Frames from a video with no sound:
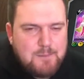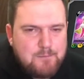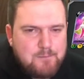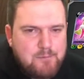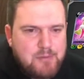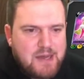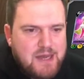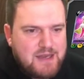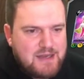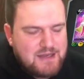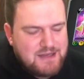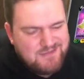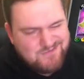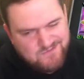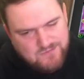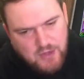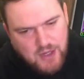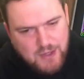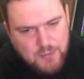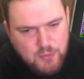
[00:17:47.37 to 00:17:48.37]
but
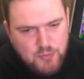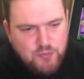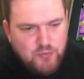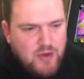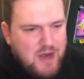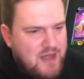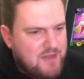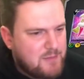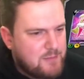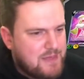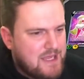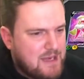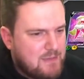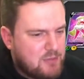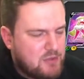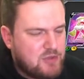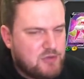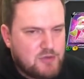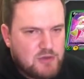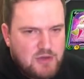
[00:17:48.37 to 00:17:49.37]
I would rather be able
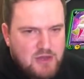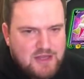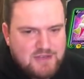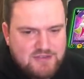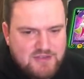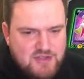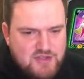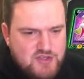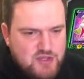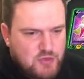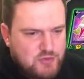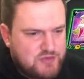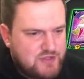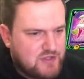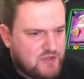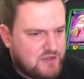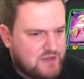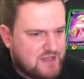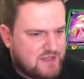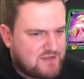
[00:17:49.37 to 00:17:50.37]
to utilize the
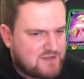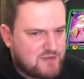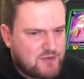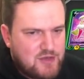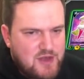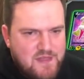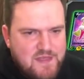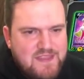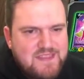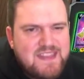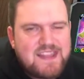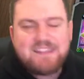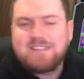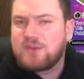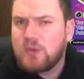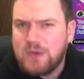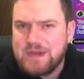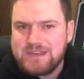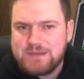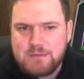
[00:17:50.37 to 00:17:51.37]
Jolteon next turn. I think that's
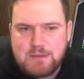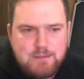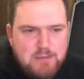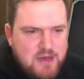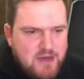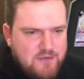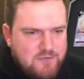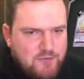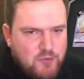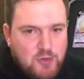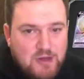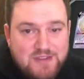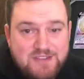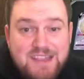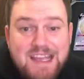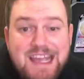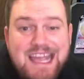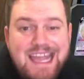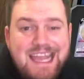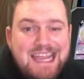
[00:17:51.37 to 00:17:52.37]
going to be better for us
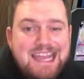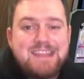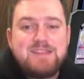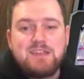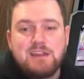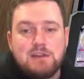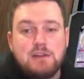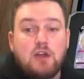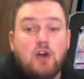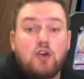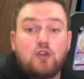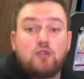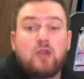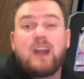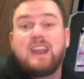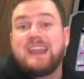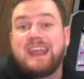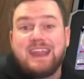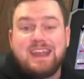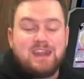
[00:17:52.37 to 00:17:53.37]
in the long
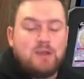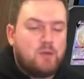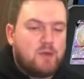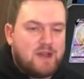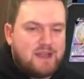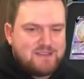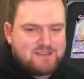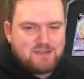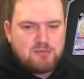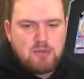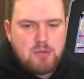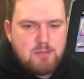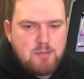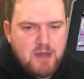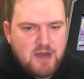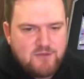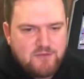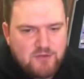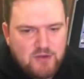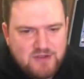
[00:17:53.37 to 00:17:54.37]
run anyway. It's going to be
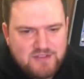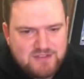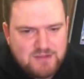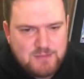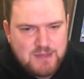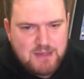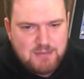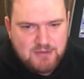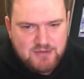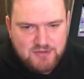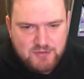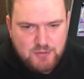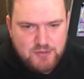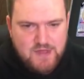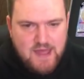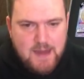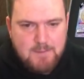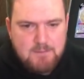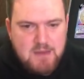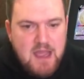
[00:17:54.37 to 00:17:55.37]
better for us to be able to do
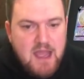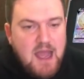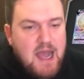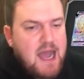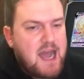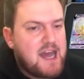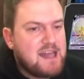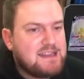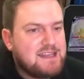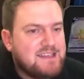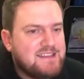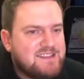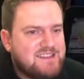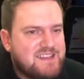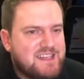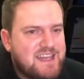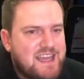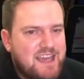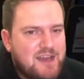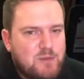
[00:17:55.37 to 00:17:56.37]
that. Let's
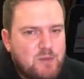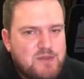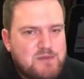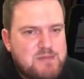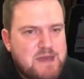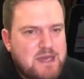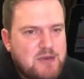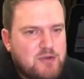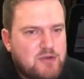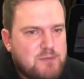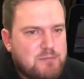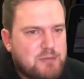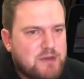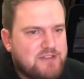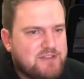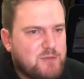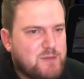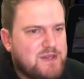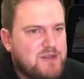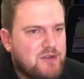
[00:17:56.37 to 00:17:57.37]
thin out with Battle
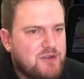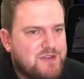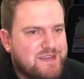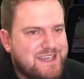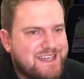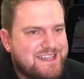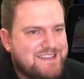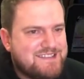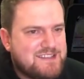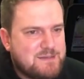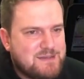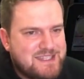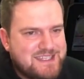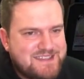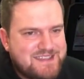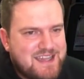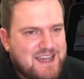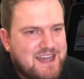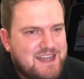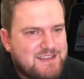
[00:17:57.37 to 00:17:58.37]
Compressor. We don't need some of
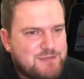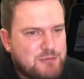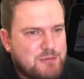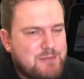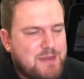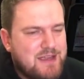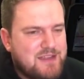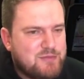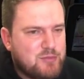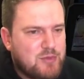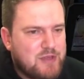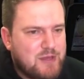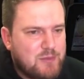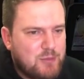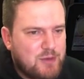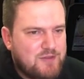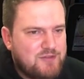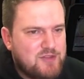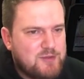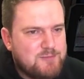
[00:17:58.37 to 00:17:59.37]
these cards. We may as well get
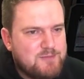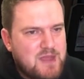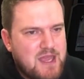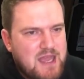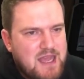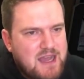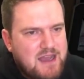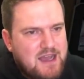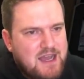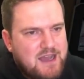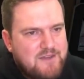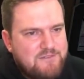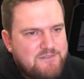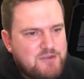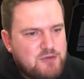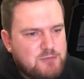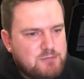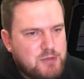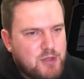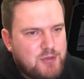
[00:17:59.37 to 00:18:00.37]
rid of them.
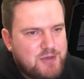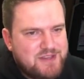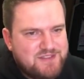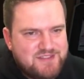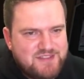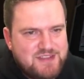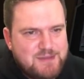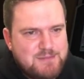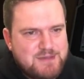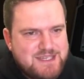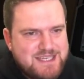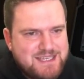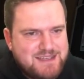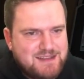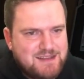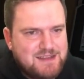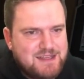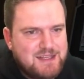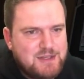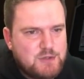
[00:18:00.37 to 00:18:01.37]
Field Blower doesn't seem
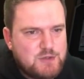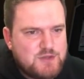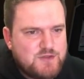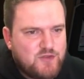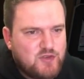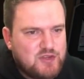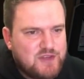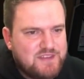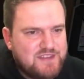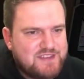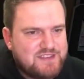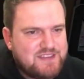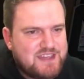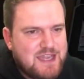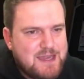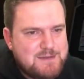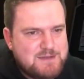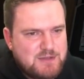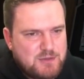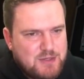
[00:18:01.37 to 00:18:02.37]
particularly useful in this
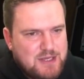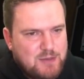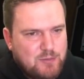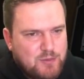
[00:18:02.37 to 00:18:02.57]
game, so we'll get